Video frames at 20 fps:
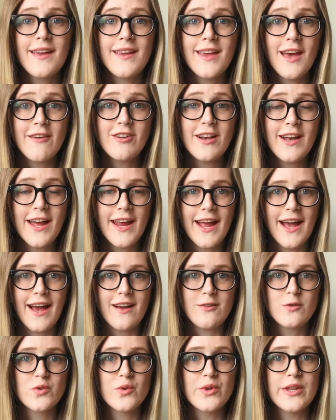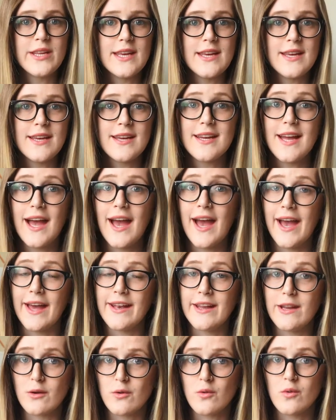Kevin and I actually
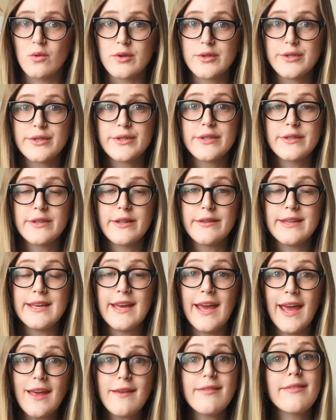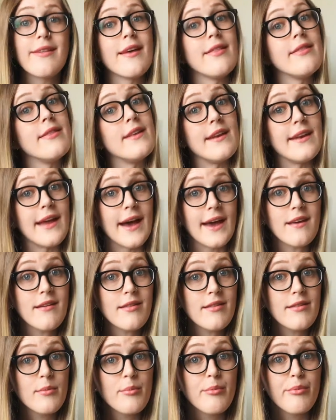had intercourse the eighth and the ninth